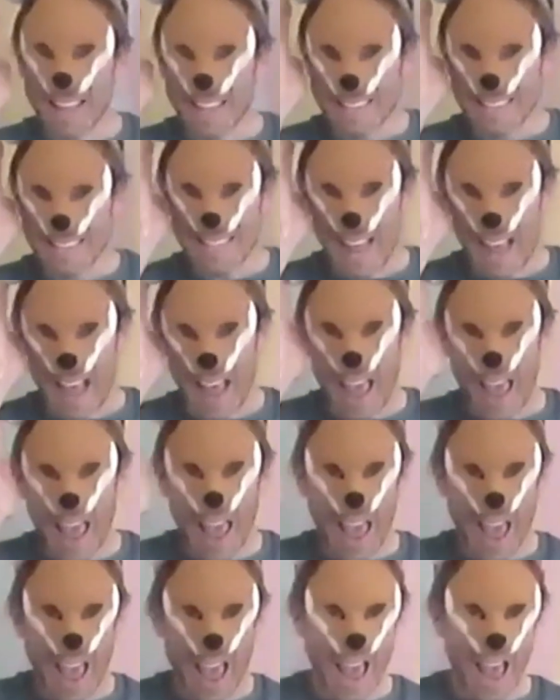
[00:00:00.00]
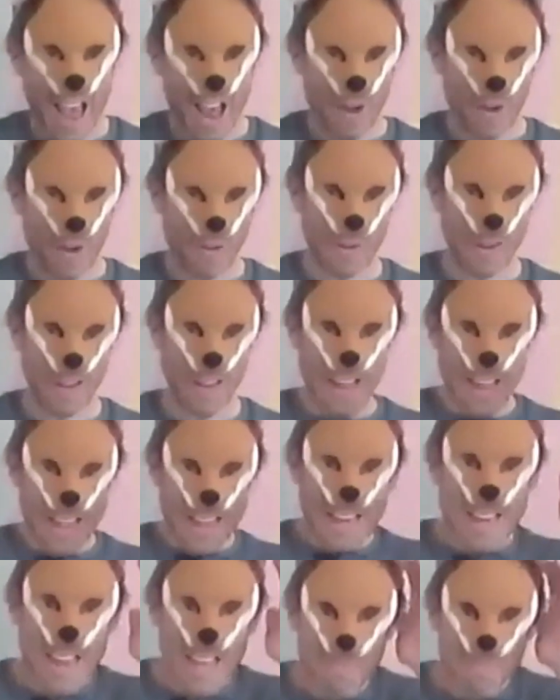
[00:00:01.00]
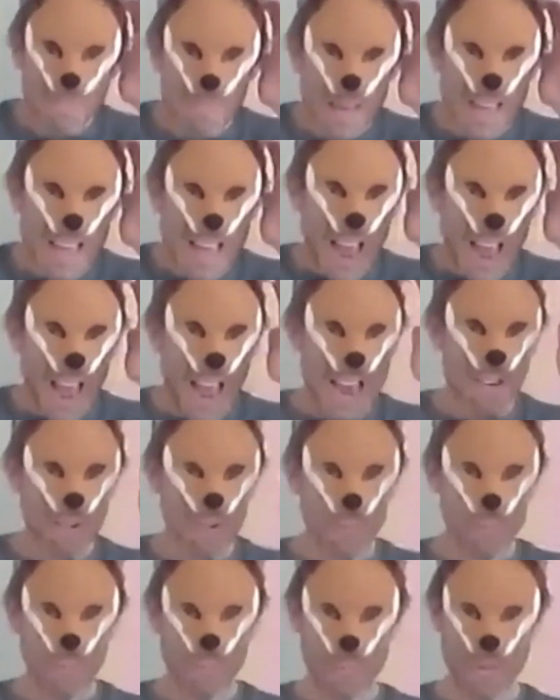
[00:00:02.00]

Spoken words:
Now, let me help